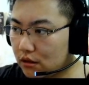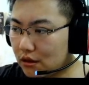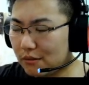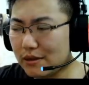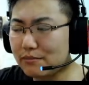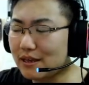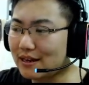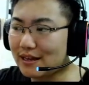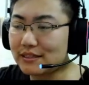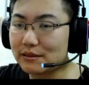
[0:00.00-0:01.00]
Or maybe
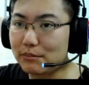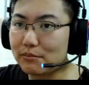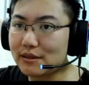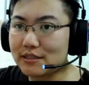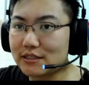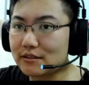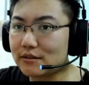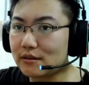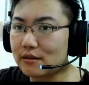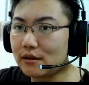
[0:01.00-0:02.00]
it is. Maybe it's just
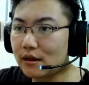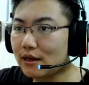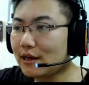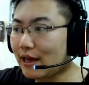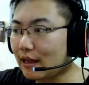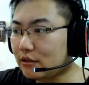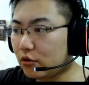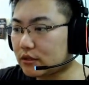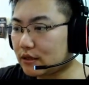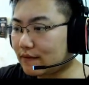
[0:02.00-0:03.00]
the
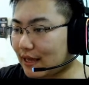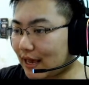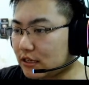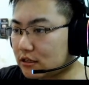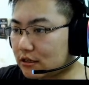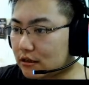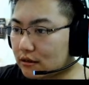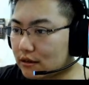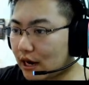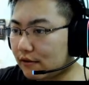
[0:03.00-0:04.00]
noise of the engine
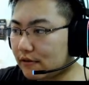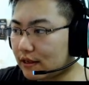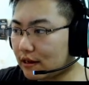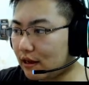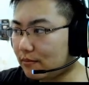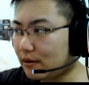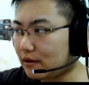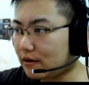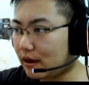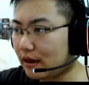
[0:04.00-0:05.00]
covering it up,
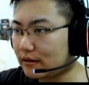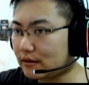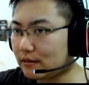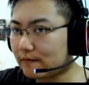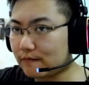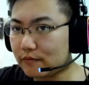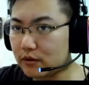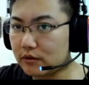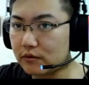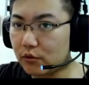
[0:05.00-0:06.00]
uh, and the
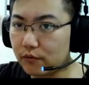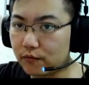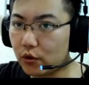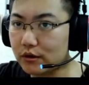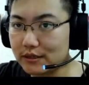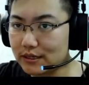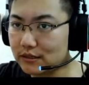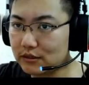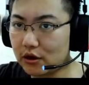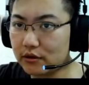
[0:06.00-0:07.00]
the voice
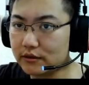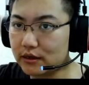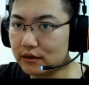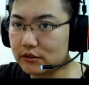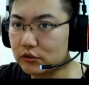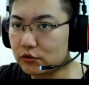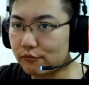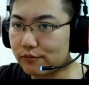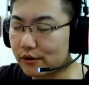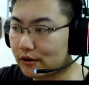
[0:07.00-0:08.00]
is not uh,
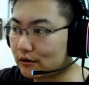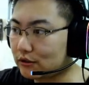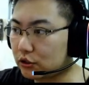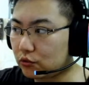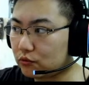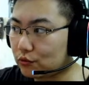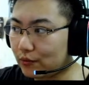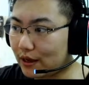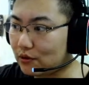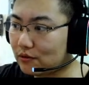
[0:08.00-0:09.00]
super tuned well.